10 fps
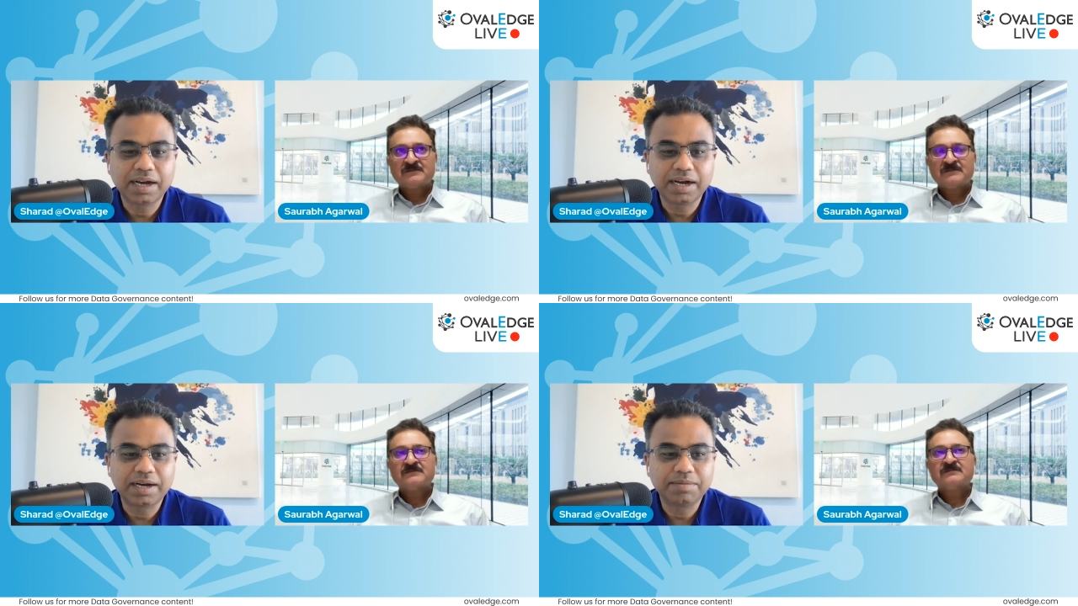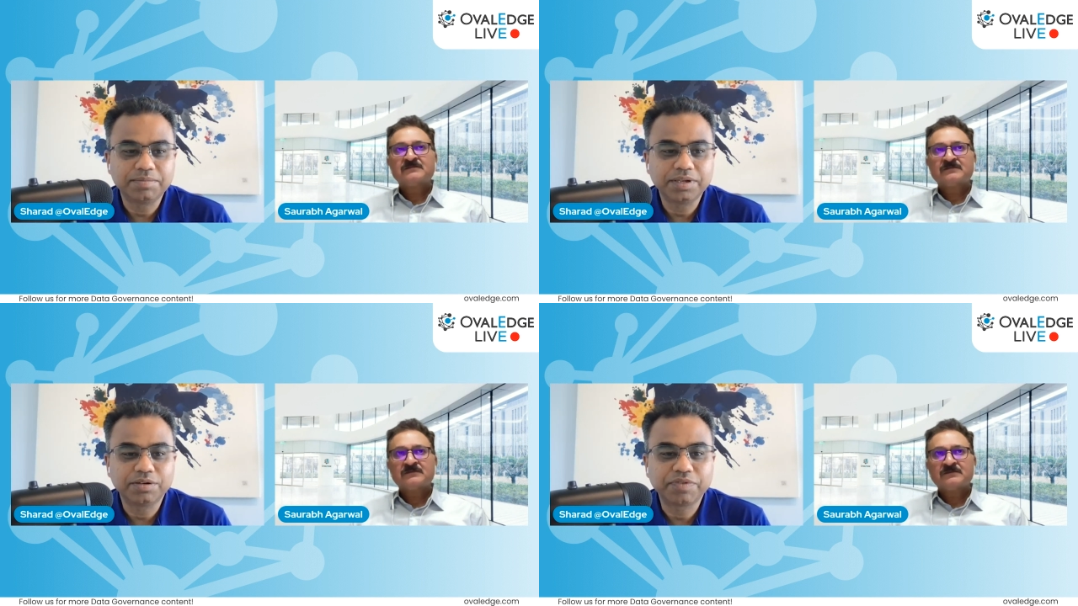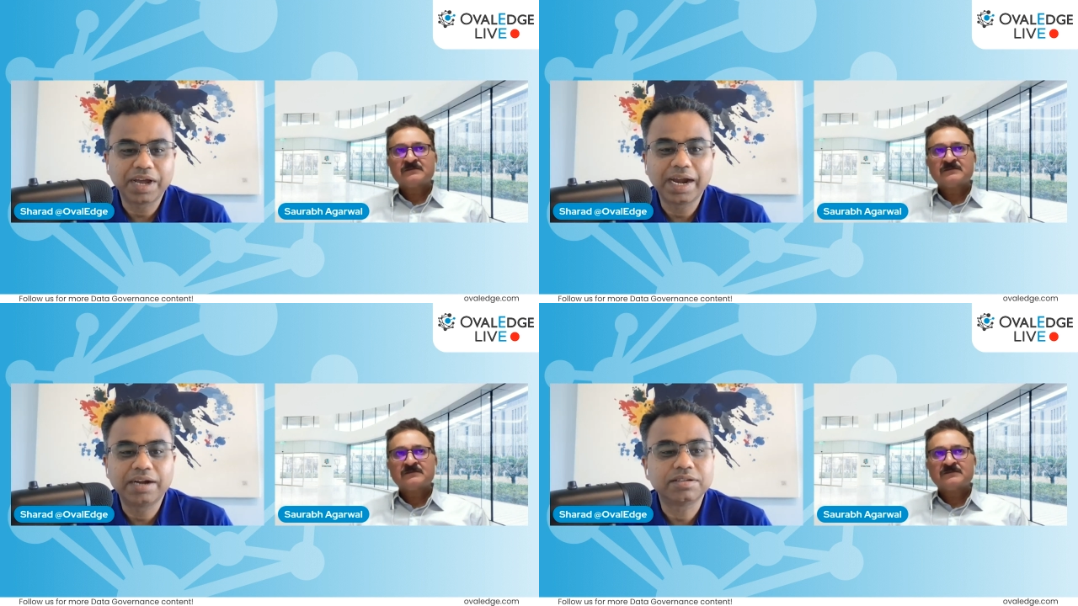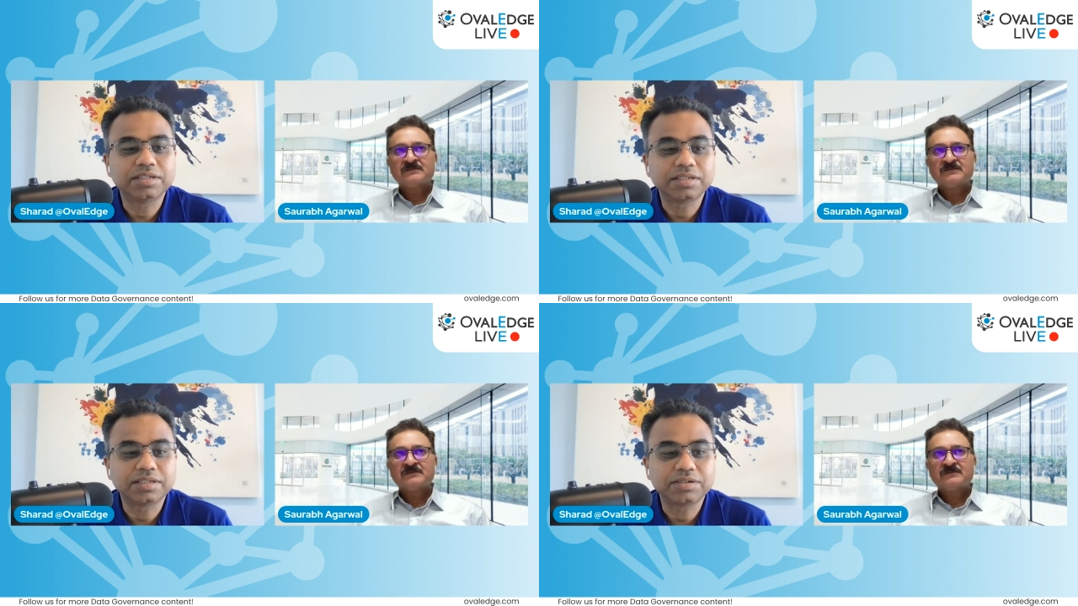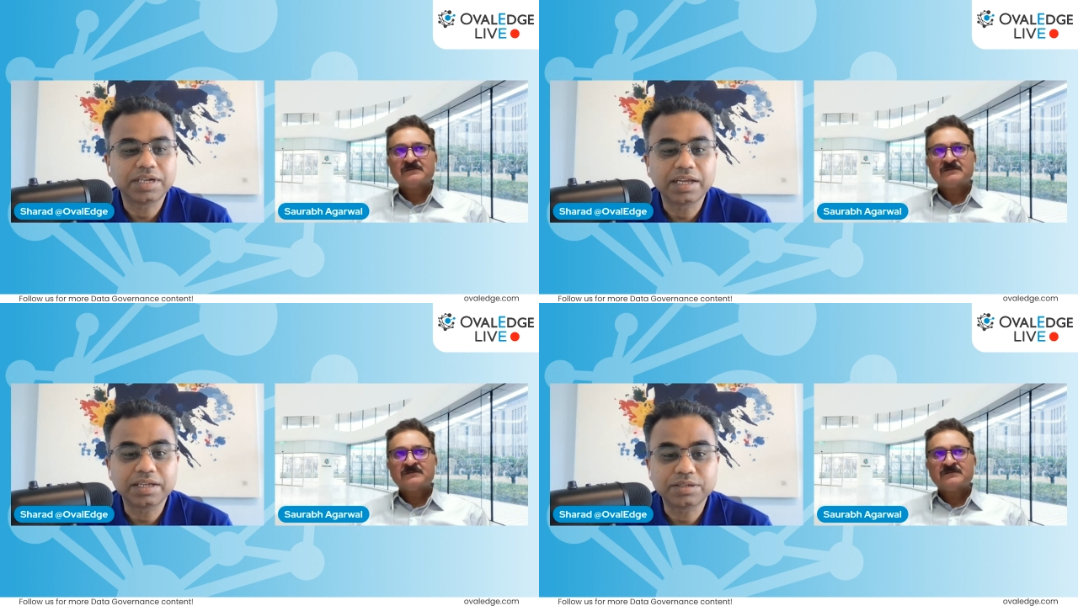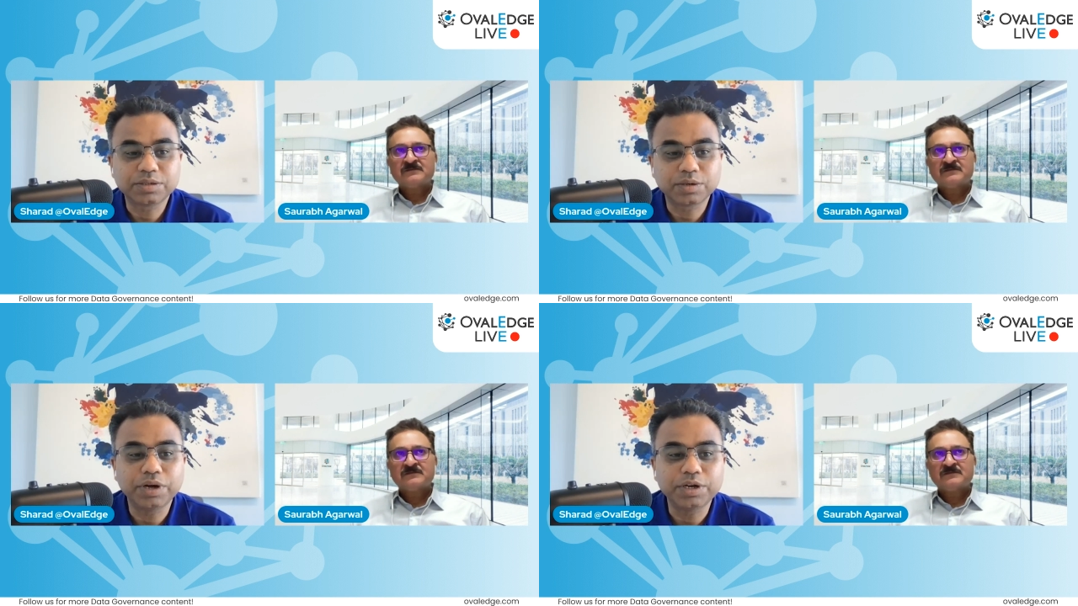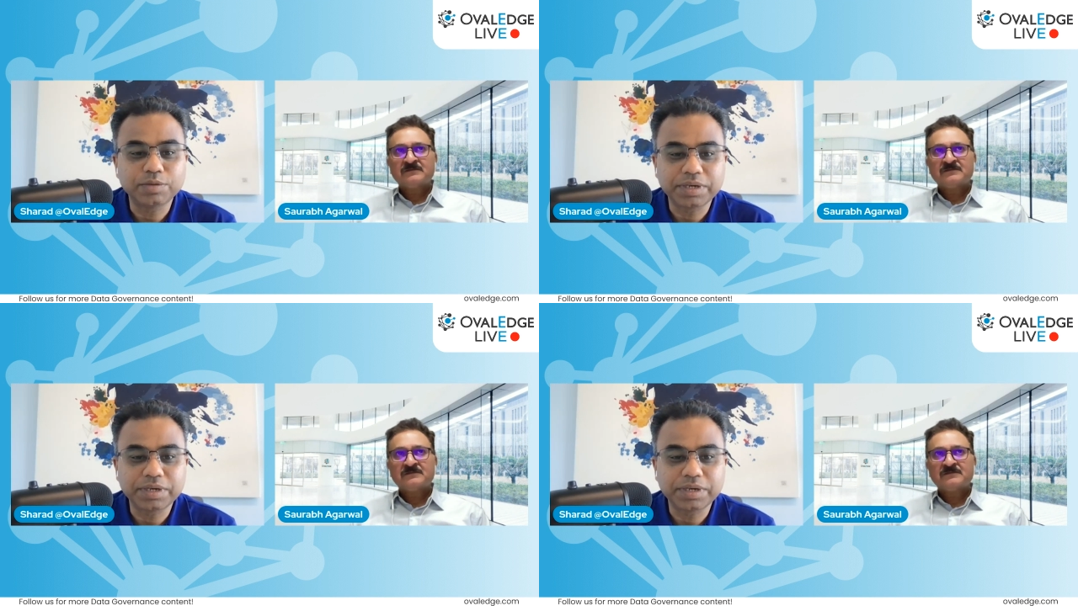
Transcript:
Speaker 1: um, you know fad or this is really going to